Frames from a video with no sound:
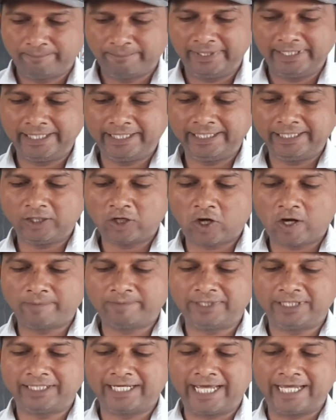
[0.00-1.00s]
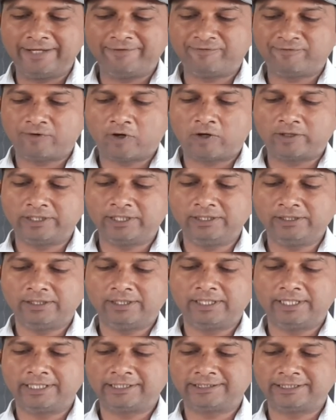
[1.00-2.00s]
beginning of the life on the
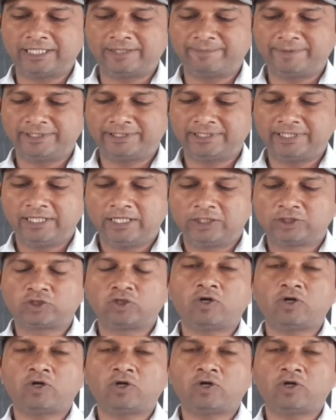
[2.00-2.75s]
Earth surface.